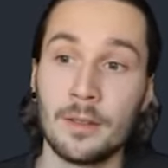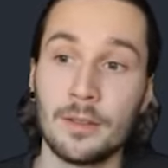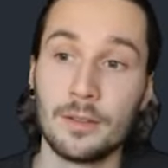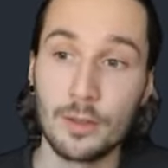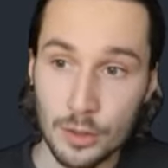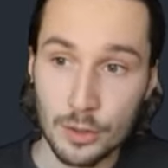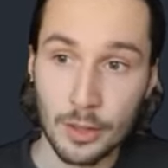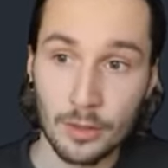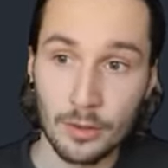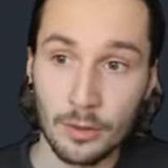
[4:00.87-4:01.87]
The
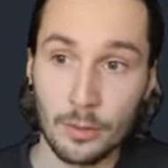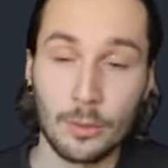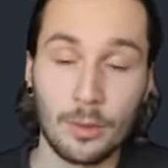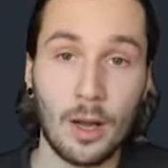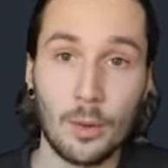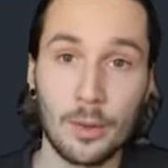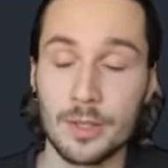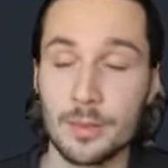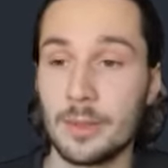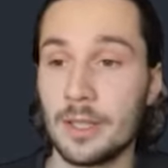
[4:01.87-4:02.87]
constructor will
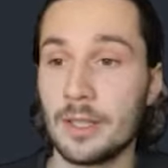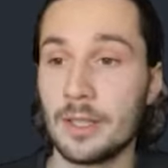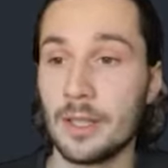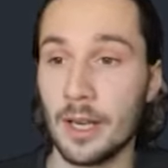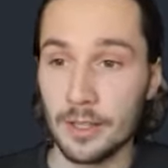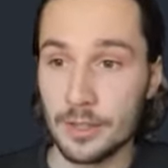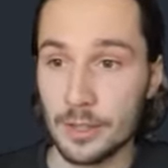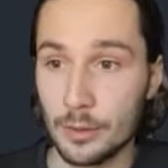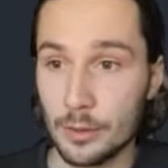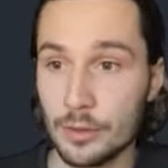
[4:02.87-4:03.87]
always be
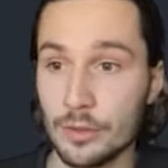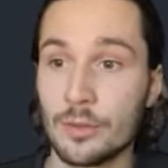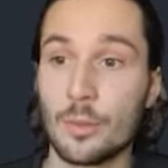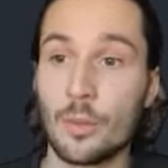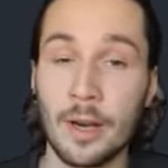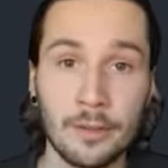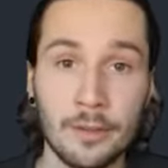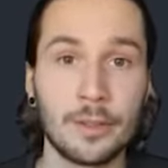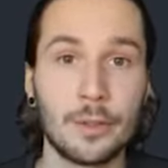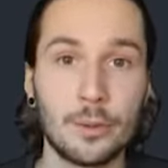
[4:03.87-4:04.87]
executed
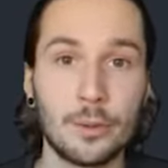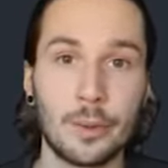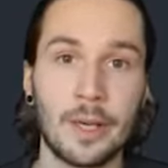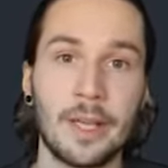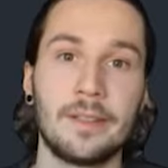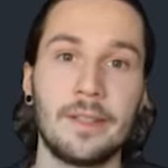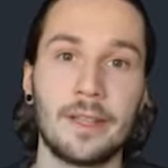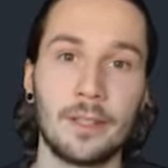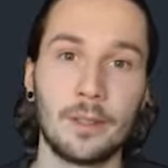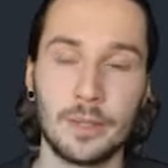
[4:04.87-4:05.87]
whenever you create
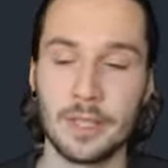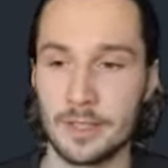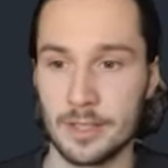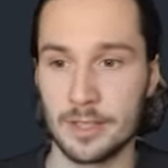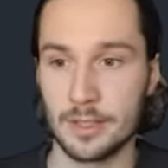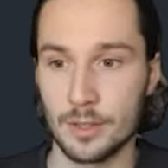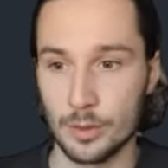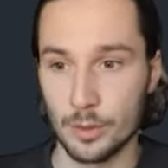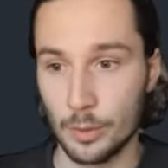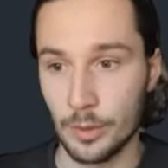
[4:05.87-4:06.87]
a new instance.
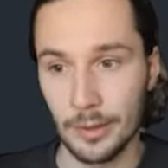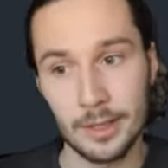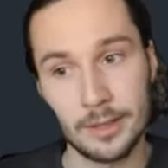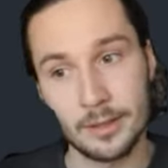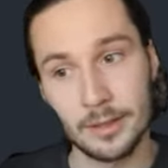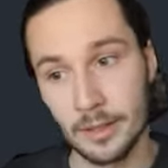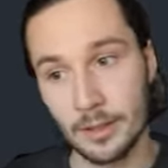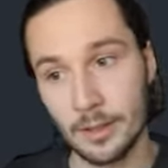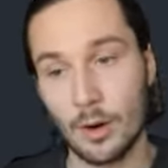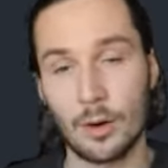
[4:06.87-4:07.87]
So we created
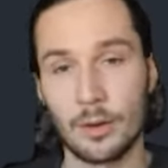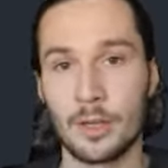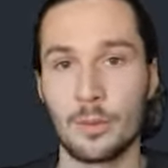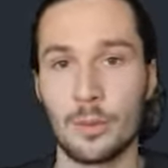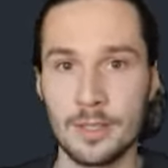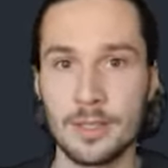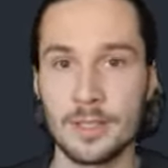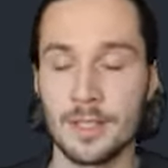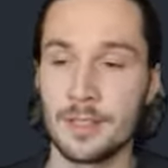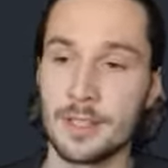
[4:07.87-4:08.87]
here our new
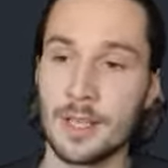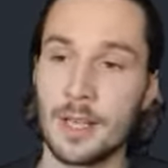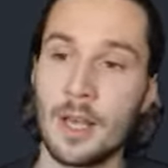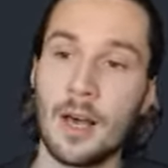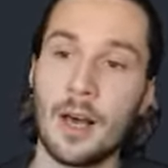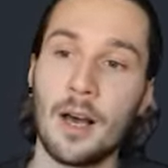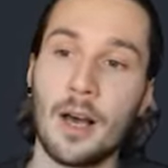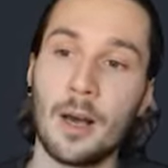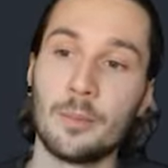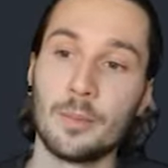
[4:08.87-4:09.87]
instance.
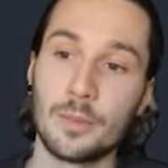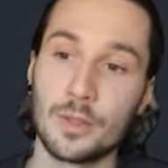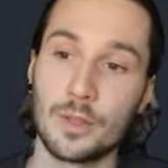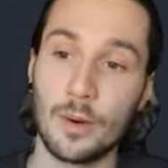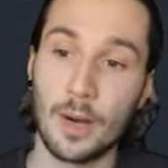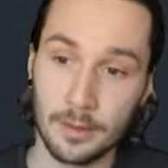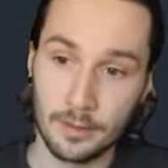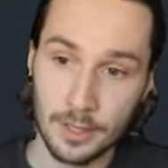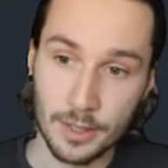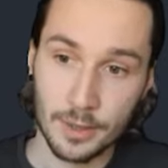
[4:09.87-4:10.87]
So
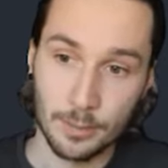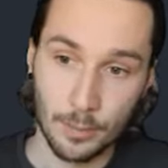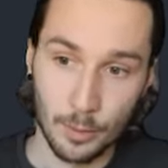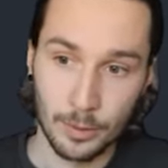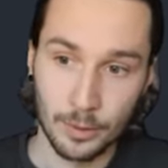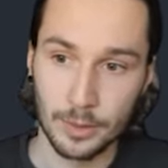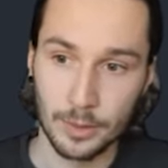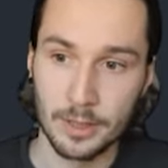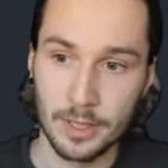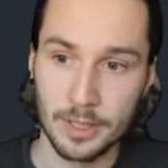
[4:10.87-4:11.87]
at this moment,
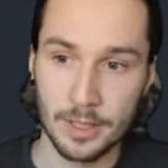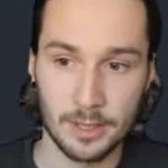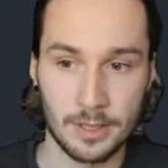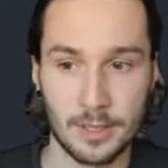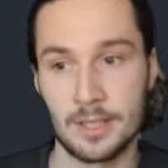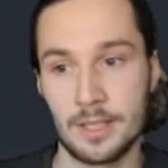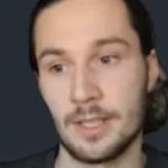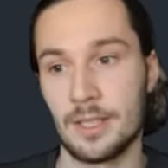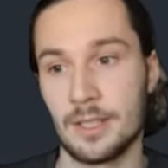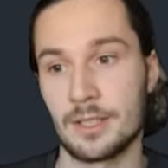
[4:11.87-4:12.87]
when this instance
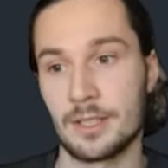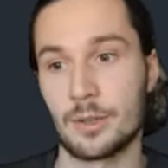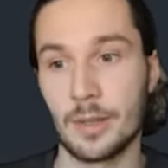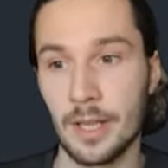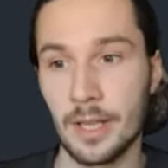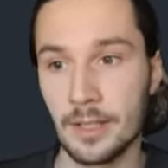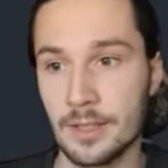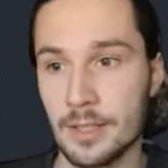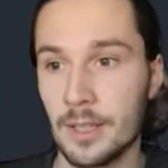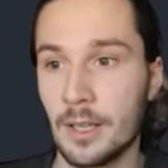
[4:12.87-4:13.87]
is
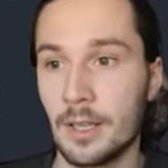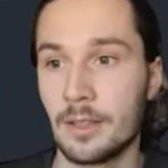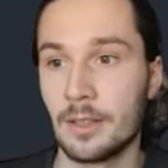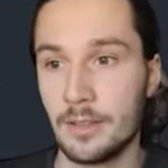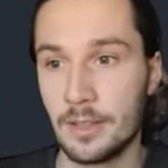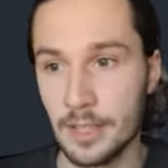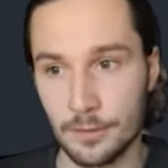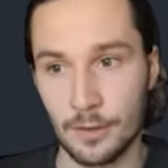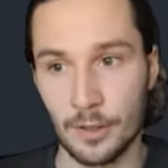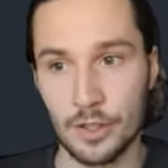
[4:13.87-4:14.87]
created,
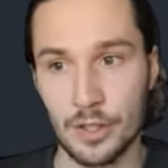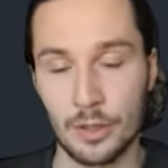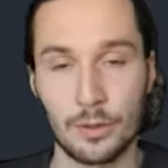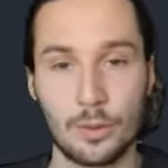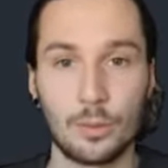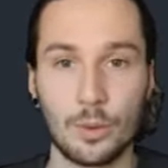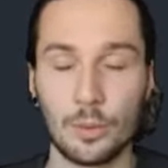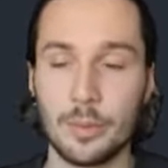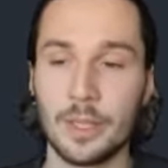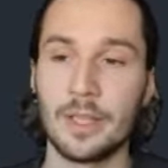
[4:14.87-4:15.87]
this function will be